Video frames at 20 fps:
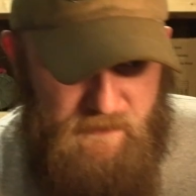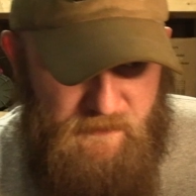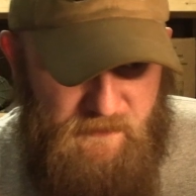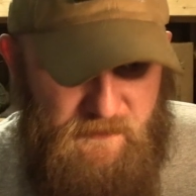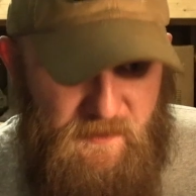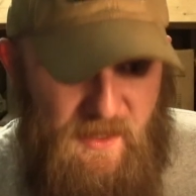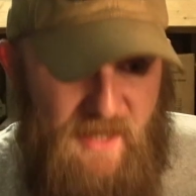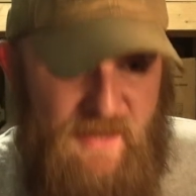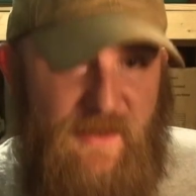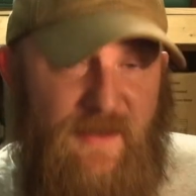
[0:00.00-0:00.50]

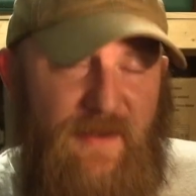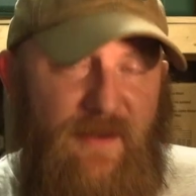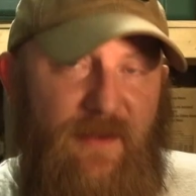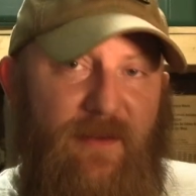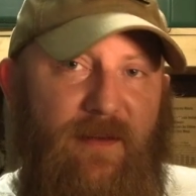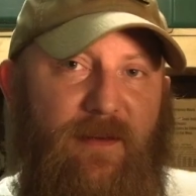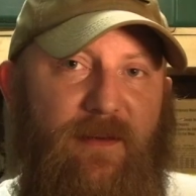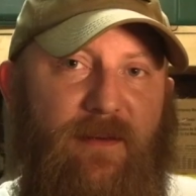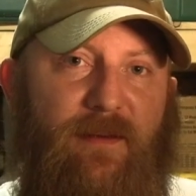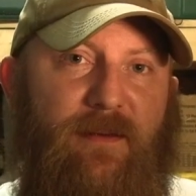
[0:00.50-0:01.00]

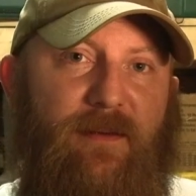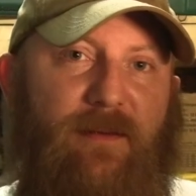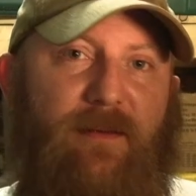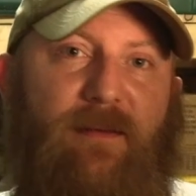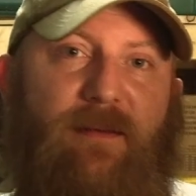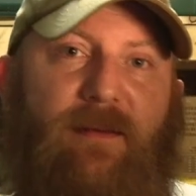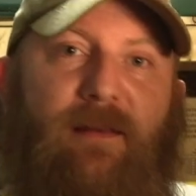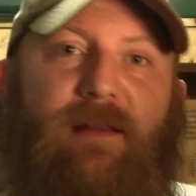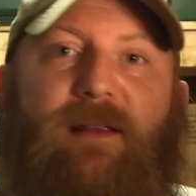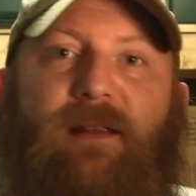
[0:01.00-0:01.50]
Fighting
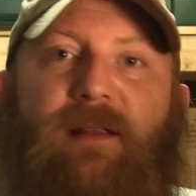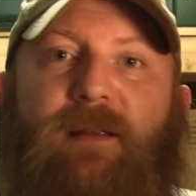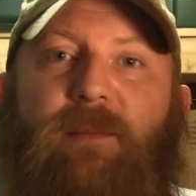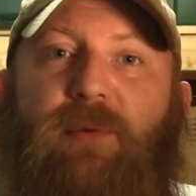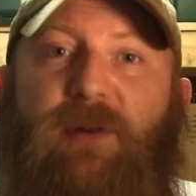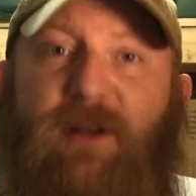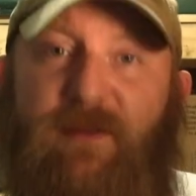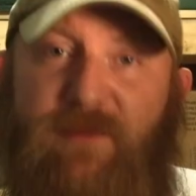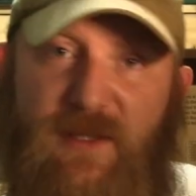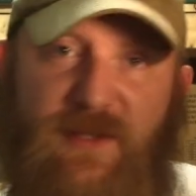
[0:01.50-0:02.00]
the
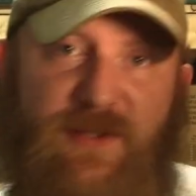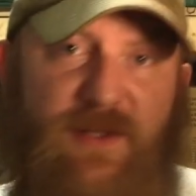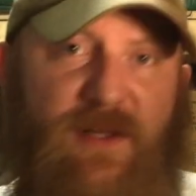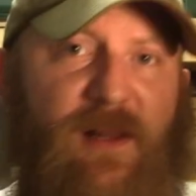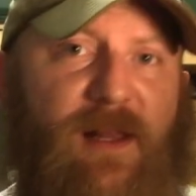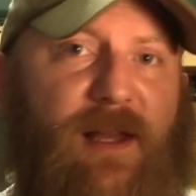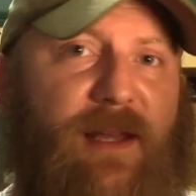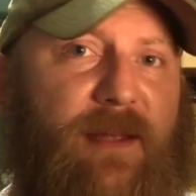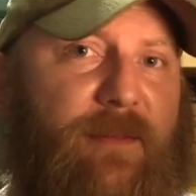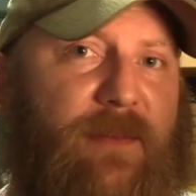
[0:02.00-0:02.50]
privilege
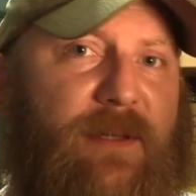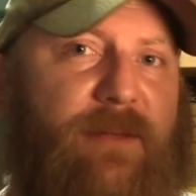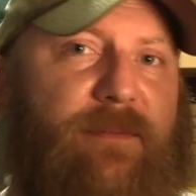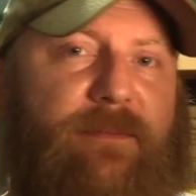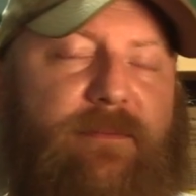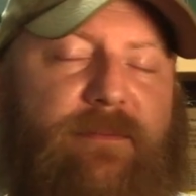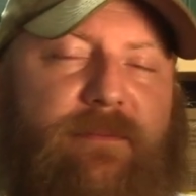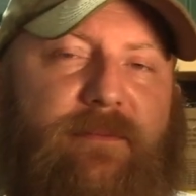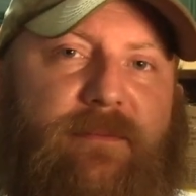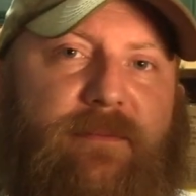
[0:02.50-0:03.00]
claim
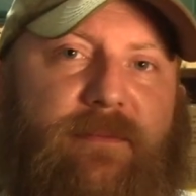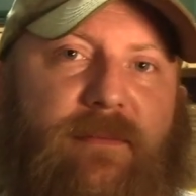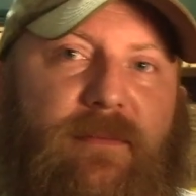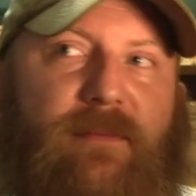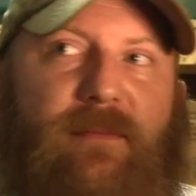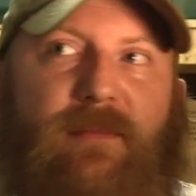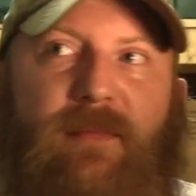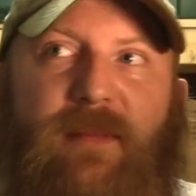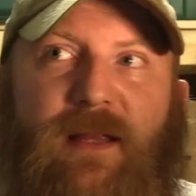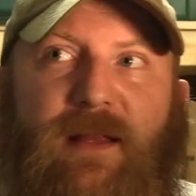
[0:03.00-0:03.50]

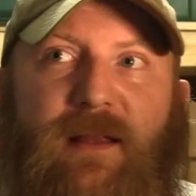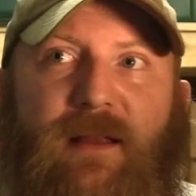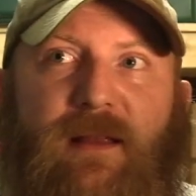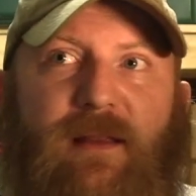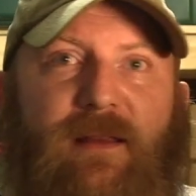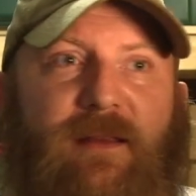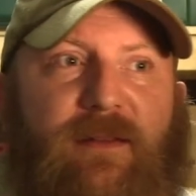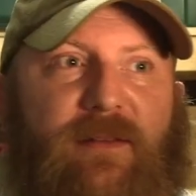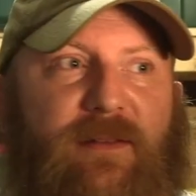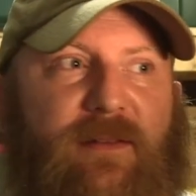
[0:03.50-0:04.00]

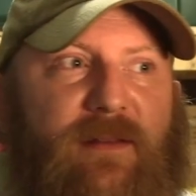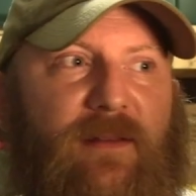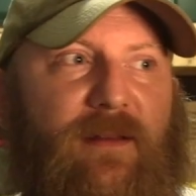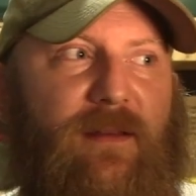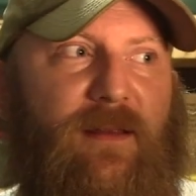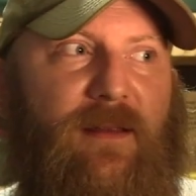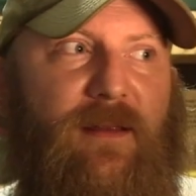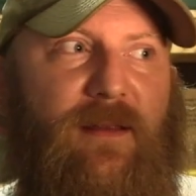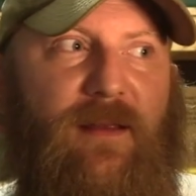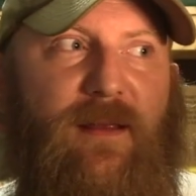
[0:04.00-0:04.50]
is
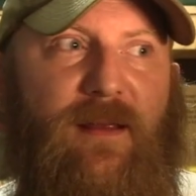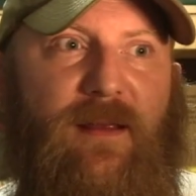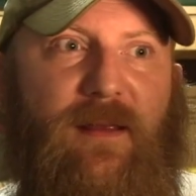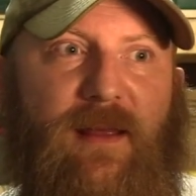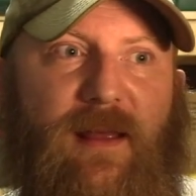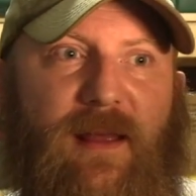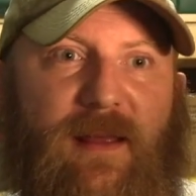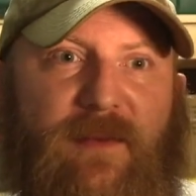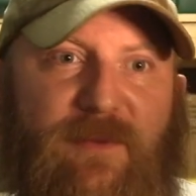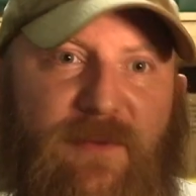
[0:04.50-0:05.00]

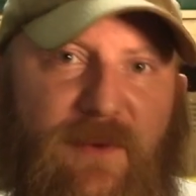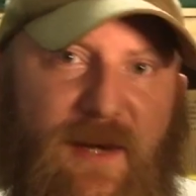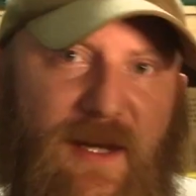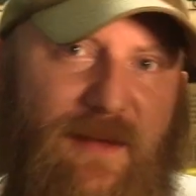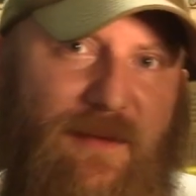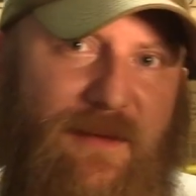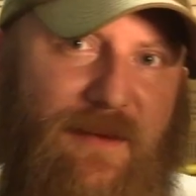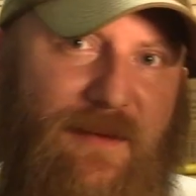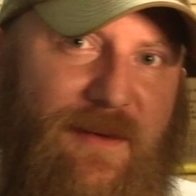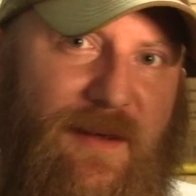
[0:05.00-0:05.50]
a
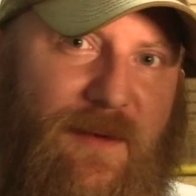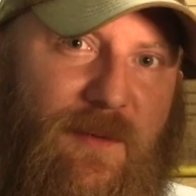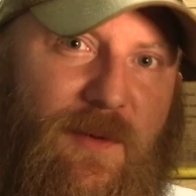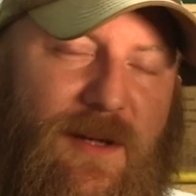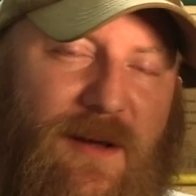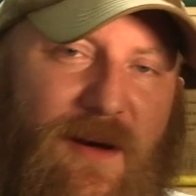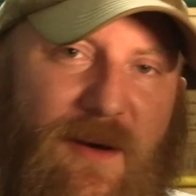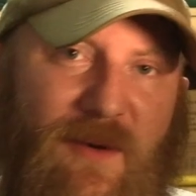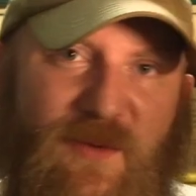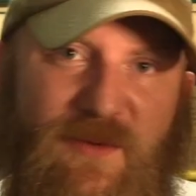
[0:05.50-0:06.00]
fight that they
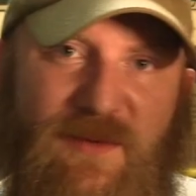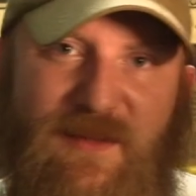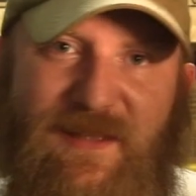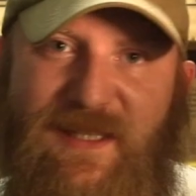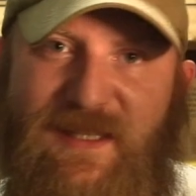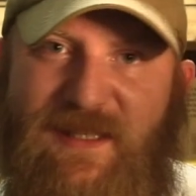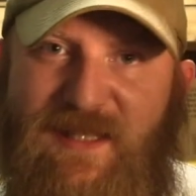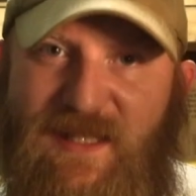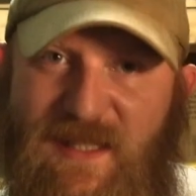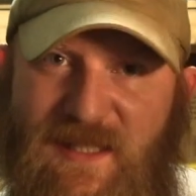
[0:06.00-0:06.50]
would
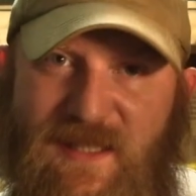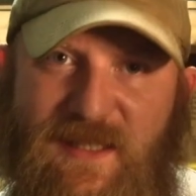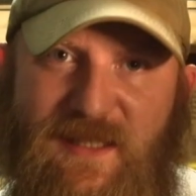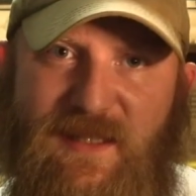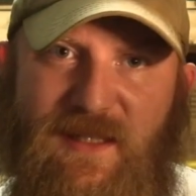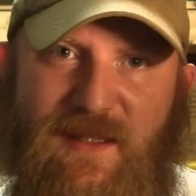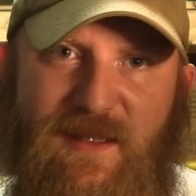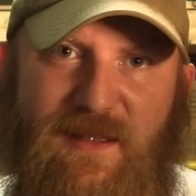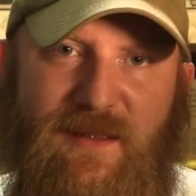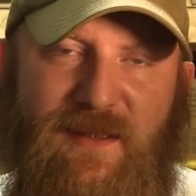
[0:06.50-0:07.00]
only
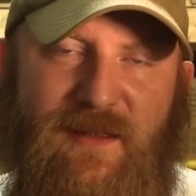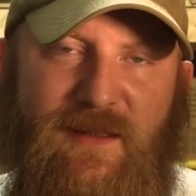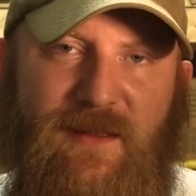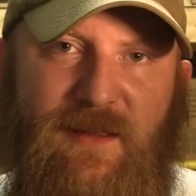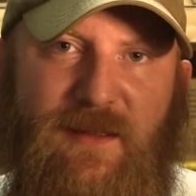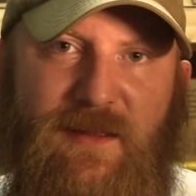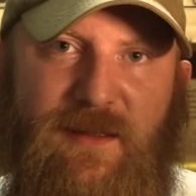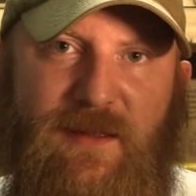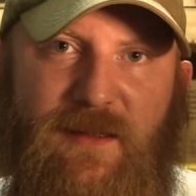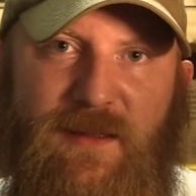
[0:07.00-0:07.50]
need.
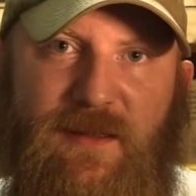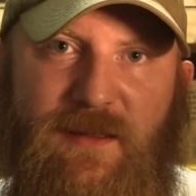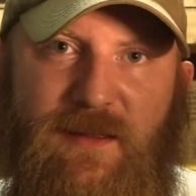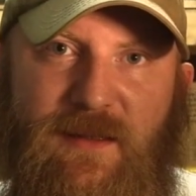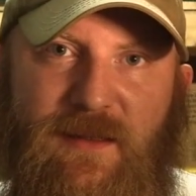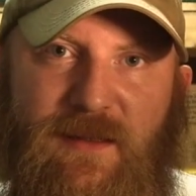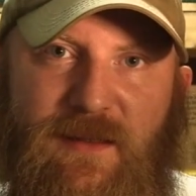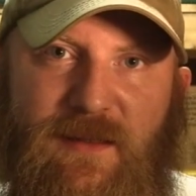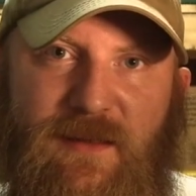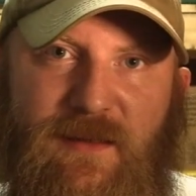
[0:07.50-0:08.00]

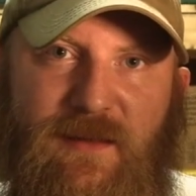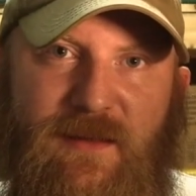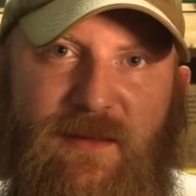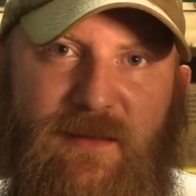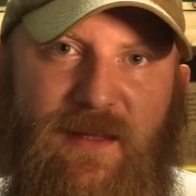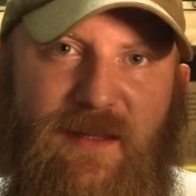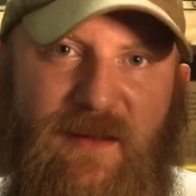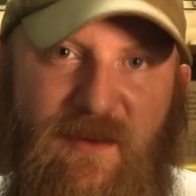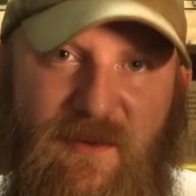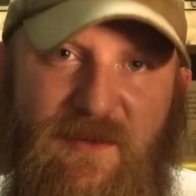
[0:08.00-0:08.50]

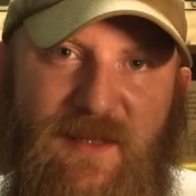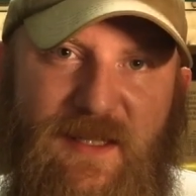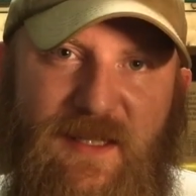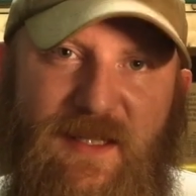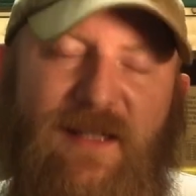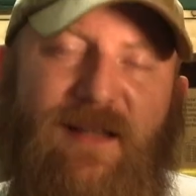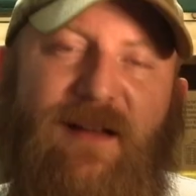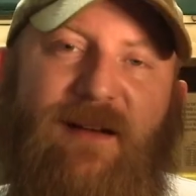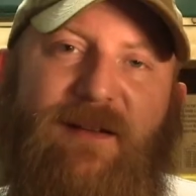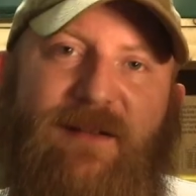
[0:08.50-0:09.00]
They'd only
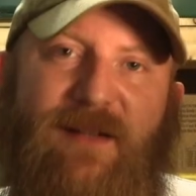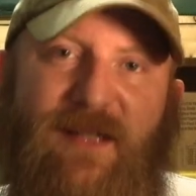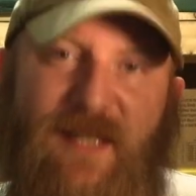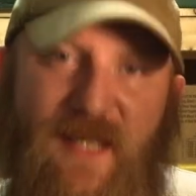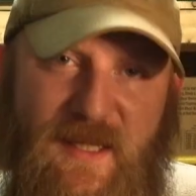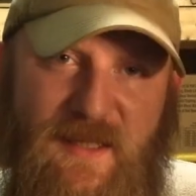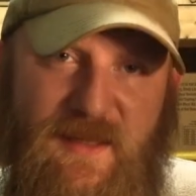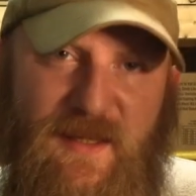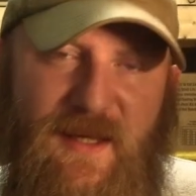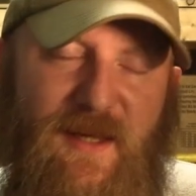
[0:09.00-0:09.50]
need to
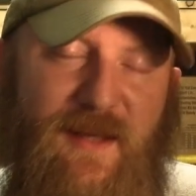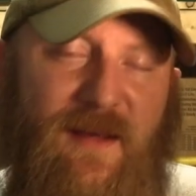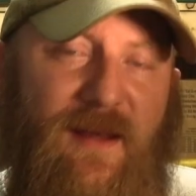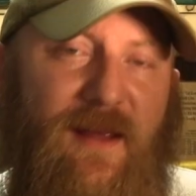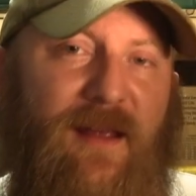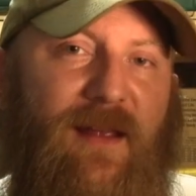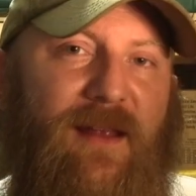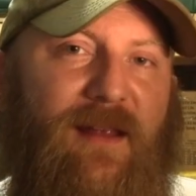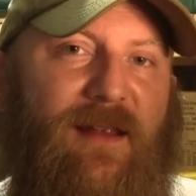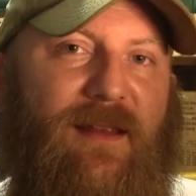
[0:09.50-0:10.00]
undertake that
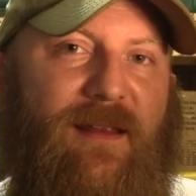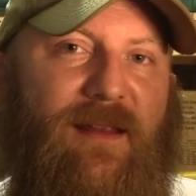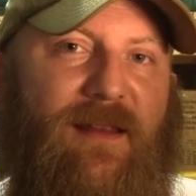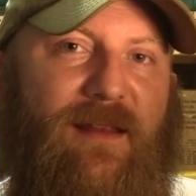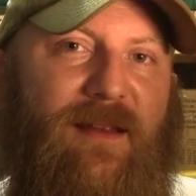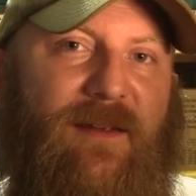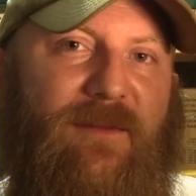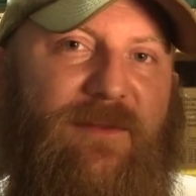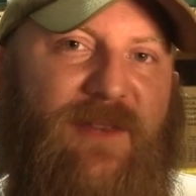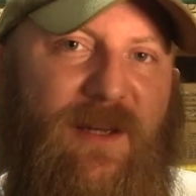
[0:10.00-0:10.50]

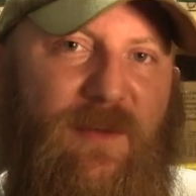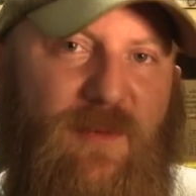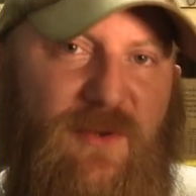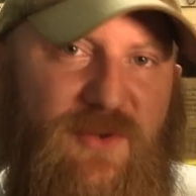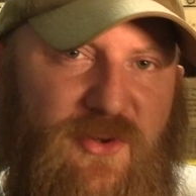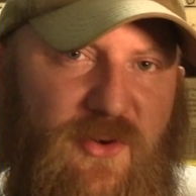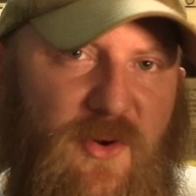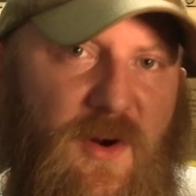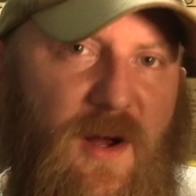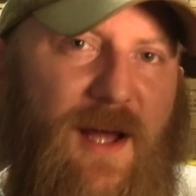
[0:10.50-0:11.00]
if they
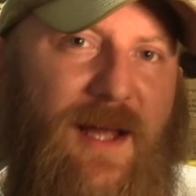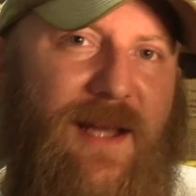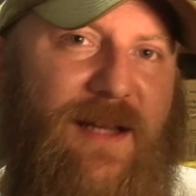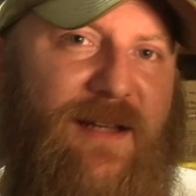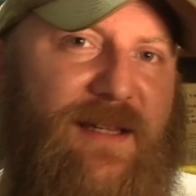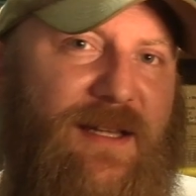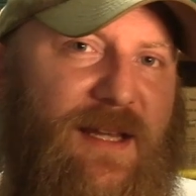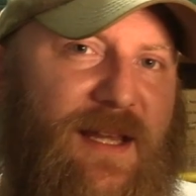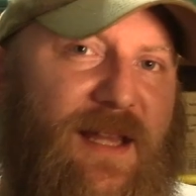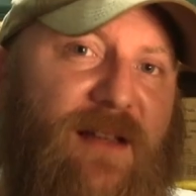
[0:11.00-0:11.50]
were
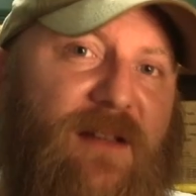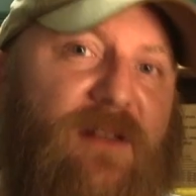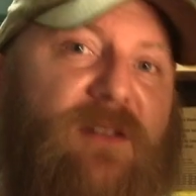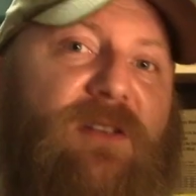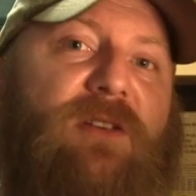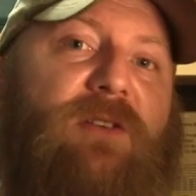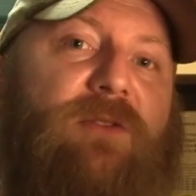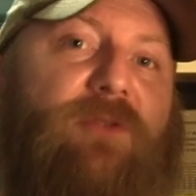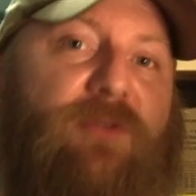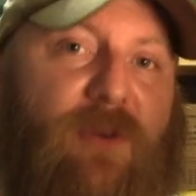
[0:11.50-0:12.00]
trying to
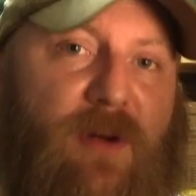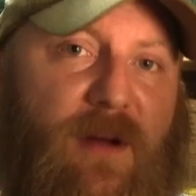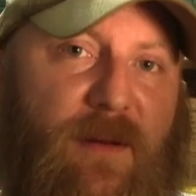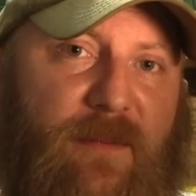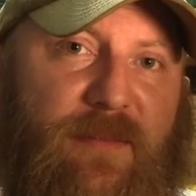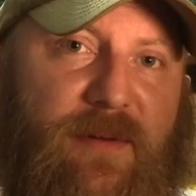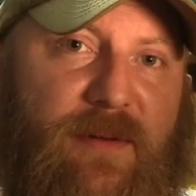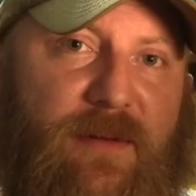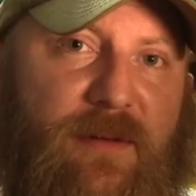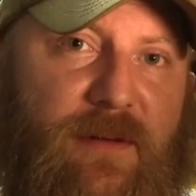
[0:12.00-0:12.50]
get to
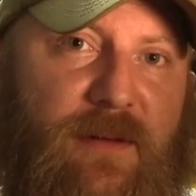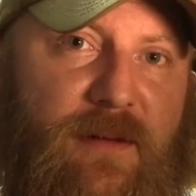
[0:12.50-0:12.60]
Trump.